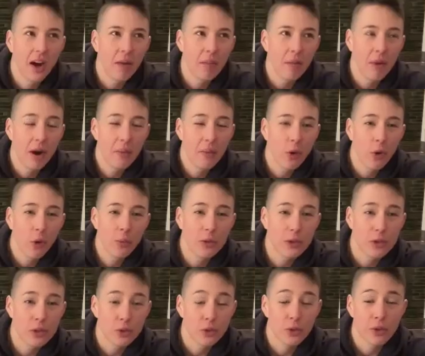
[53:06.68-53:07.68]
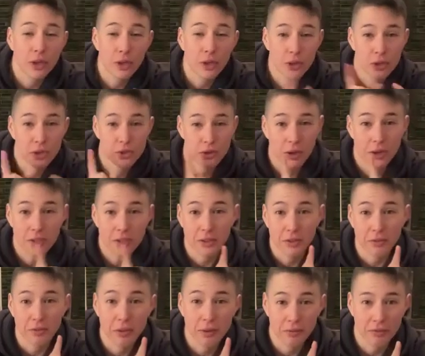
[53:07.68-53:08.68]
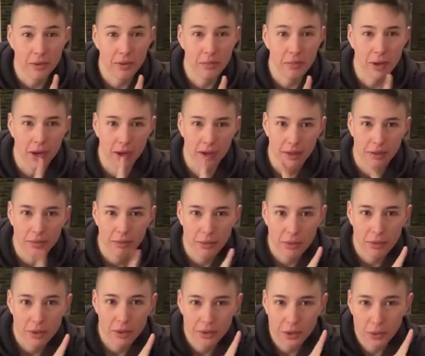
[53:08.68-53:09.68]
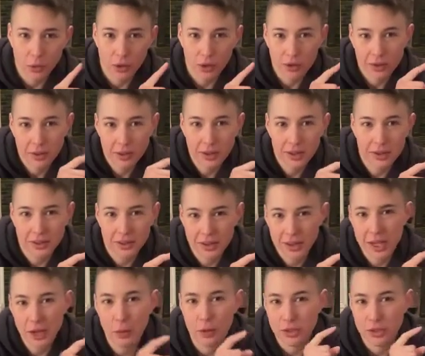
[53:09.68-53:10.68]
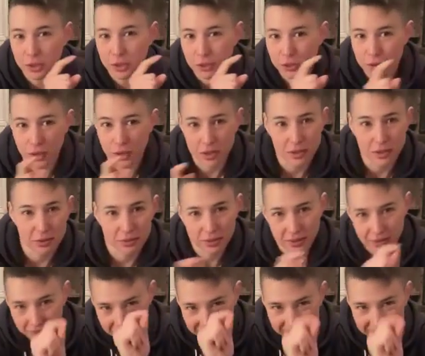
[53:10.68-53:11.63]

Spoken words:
I'm open to constructive feedback. Keywords constructive.